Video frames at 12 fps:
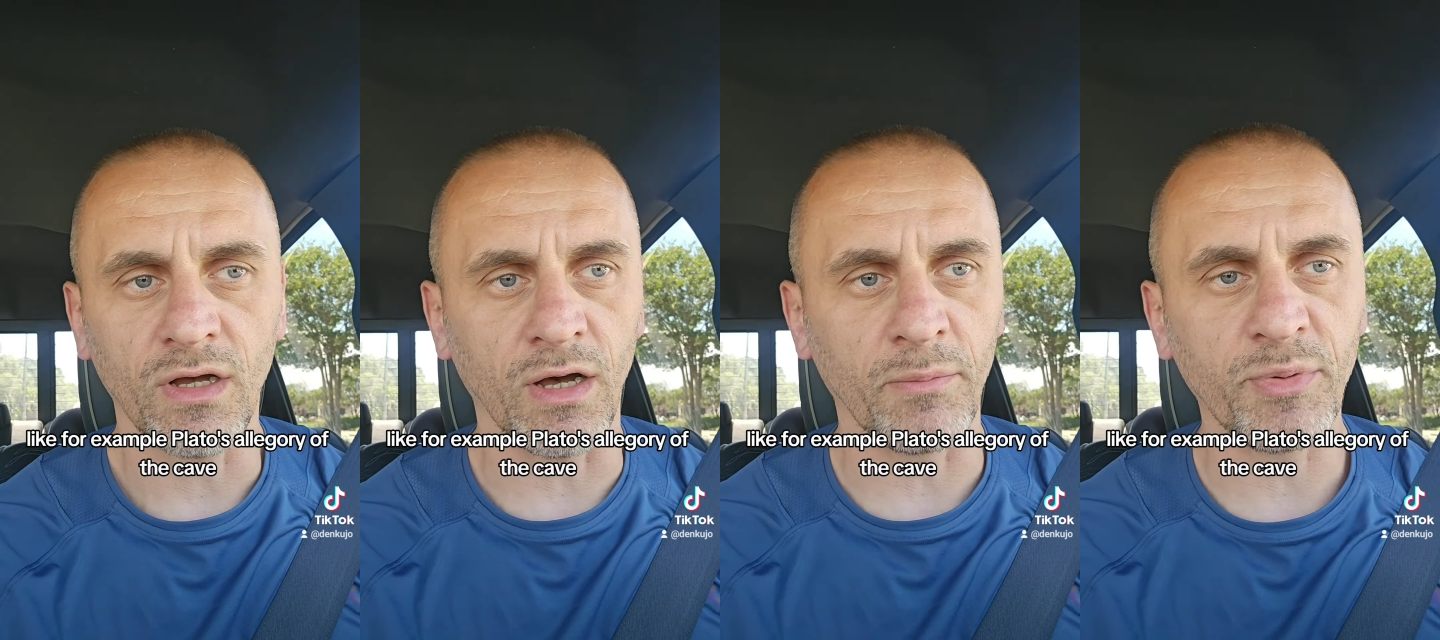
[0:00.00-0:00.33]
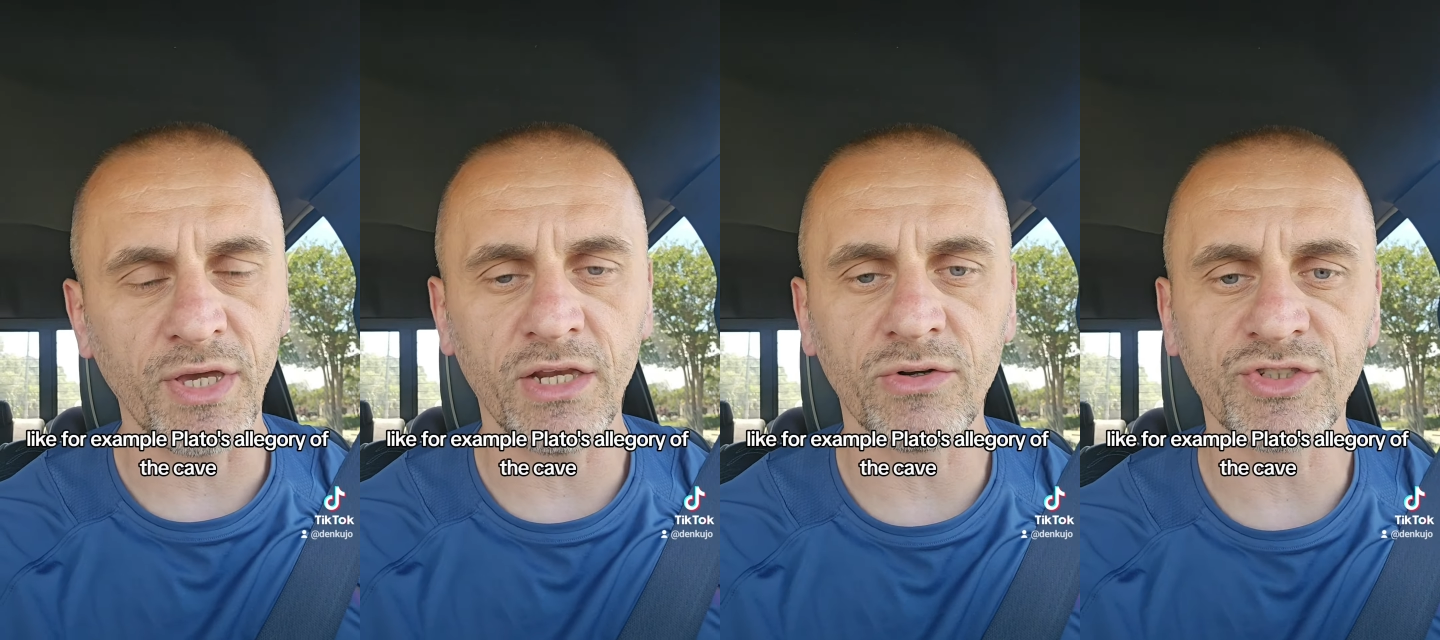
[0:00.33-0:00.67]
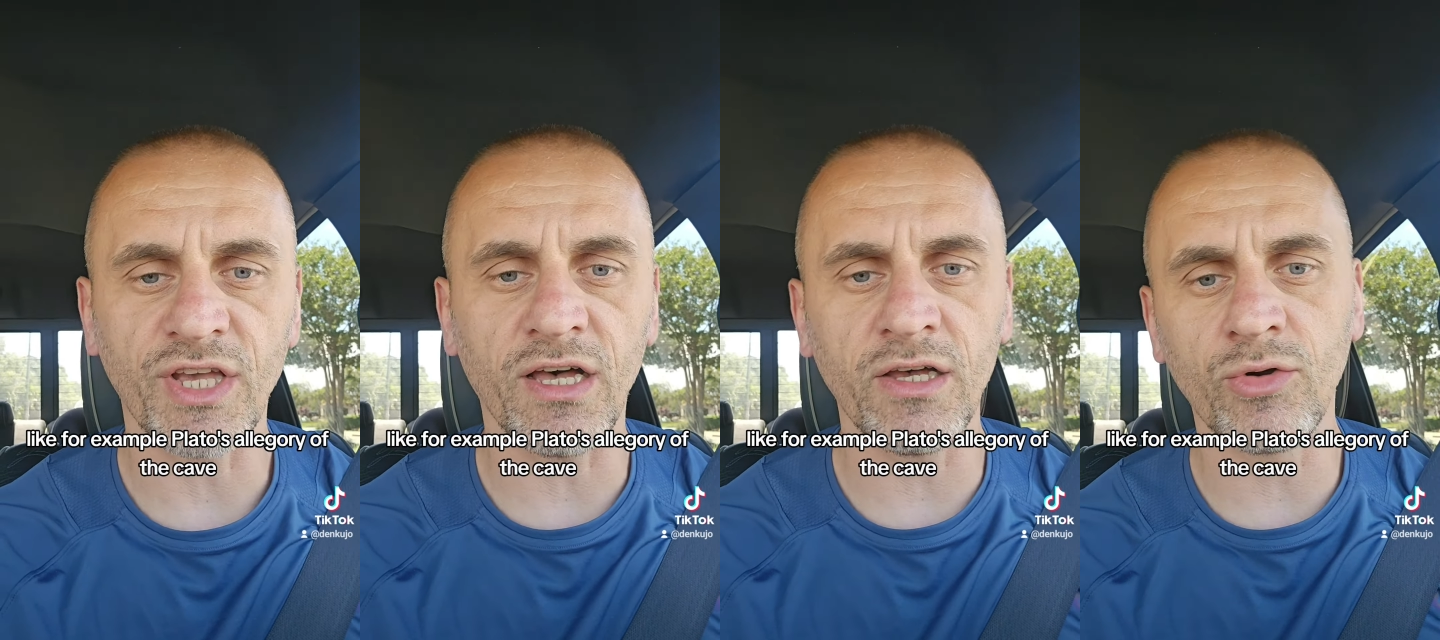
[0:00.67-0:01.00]
uh,
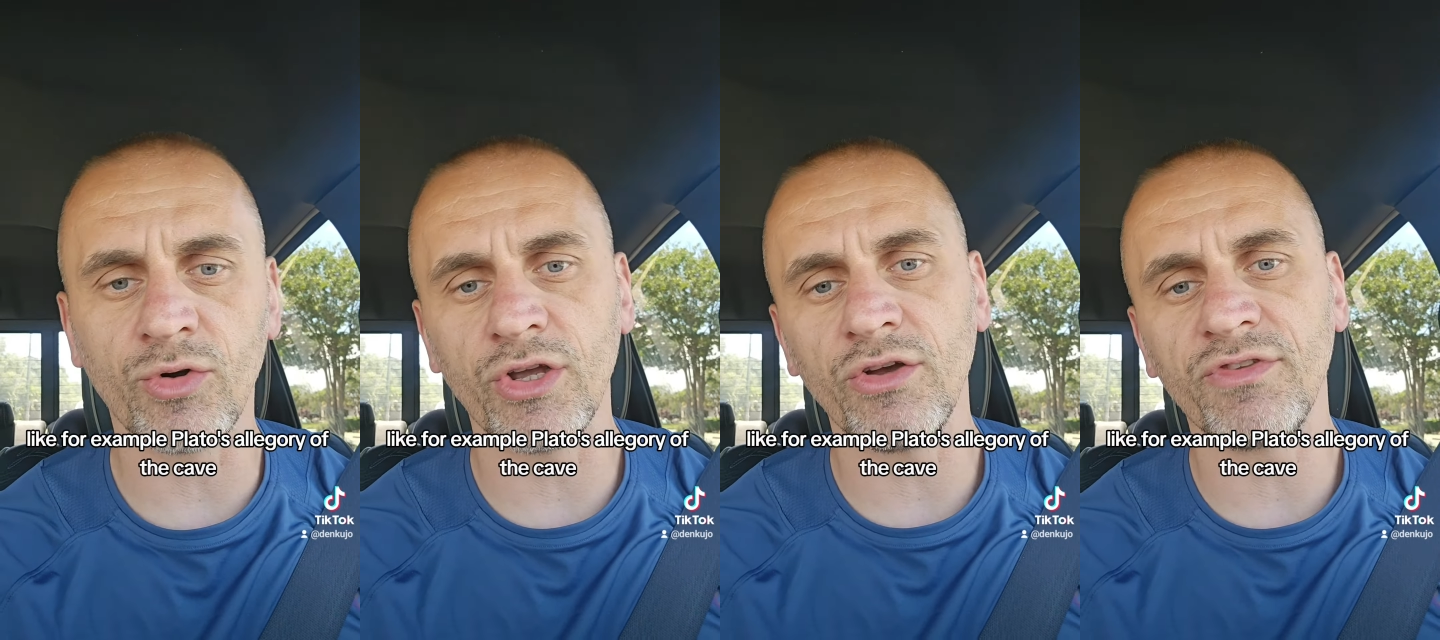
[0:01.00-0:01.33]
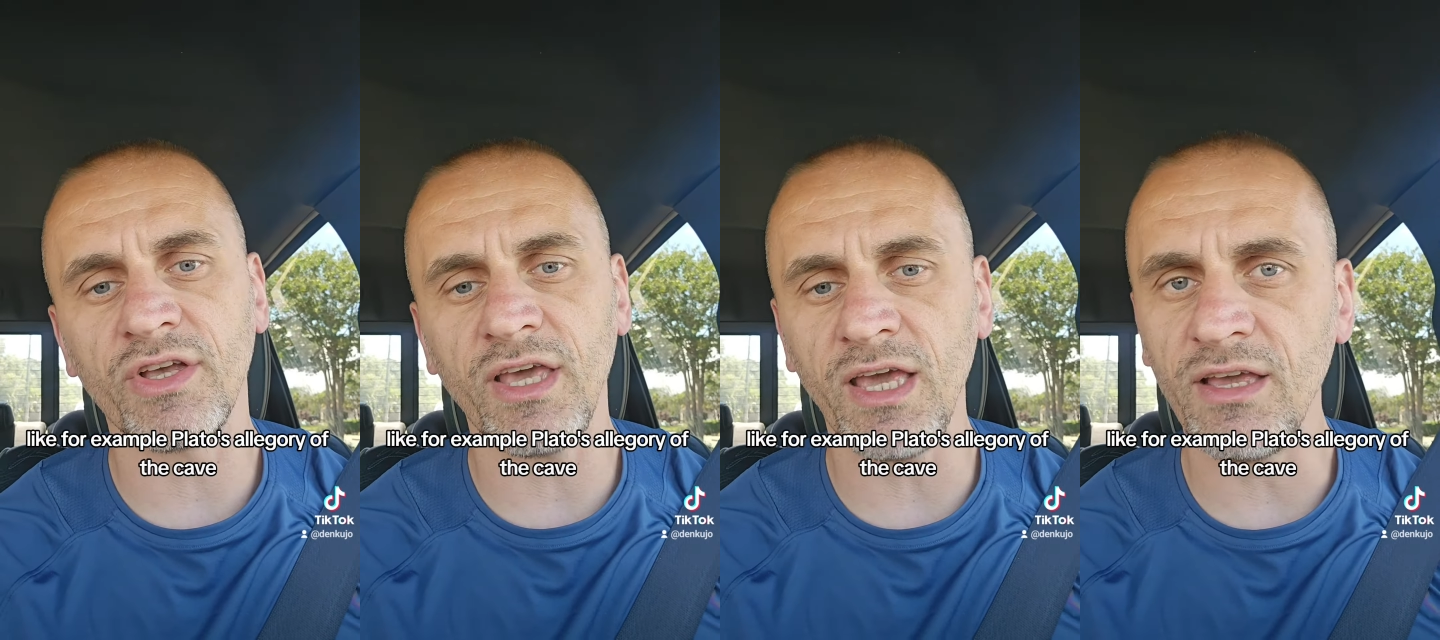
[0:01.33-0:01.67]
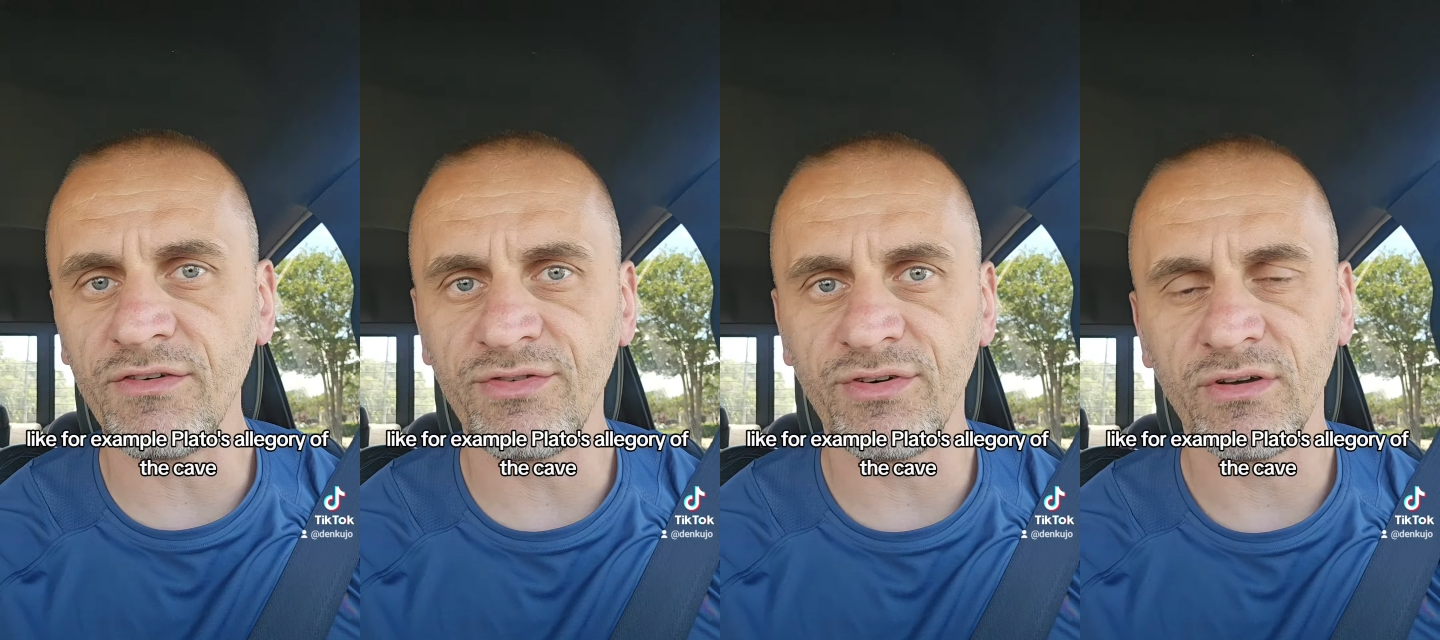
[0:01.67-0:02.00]
Plato's allegory of the
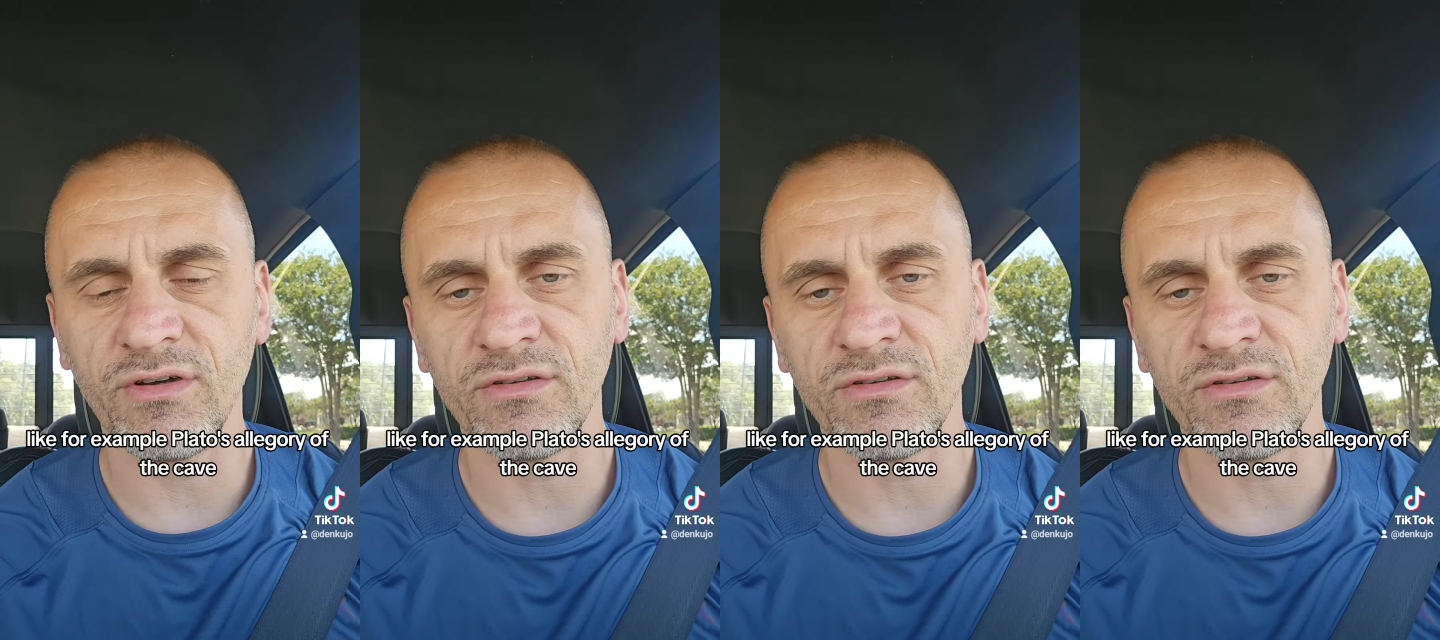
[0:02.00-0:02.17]
cave,